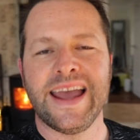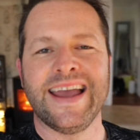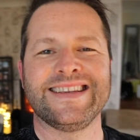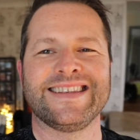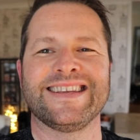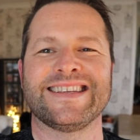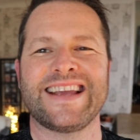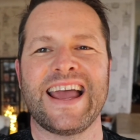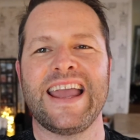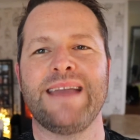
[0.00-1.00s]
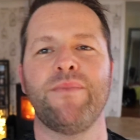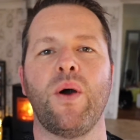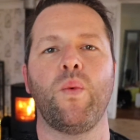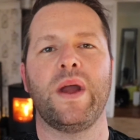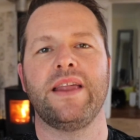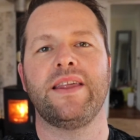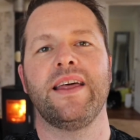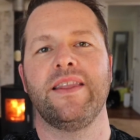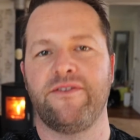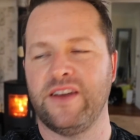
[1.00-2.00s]
It's the same with
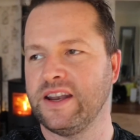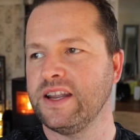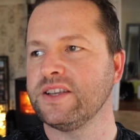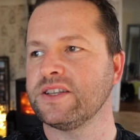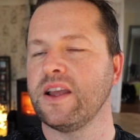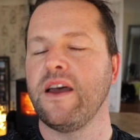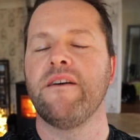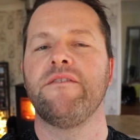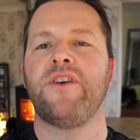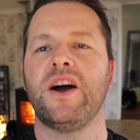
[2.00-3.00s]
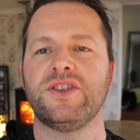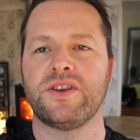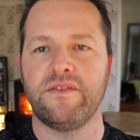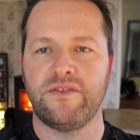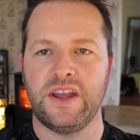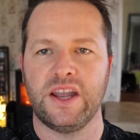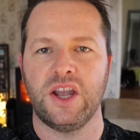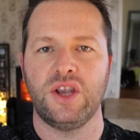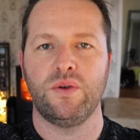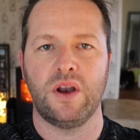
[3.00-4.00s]
the fitness. Find something
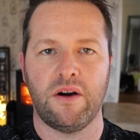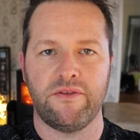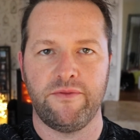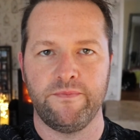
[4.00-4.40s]
you love.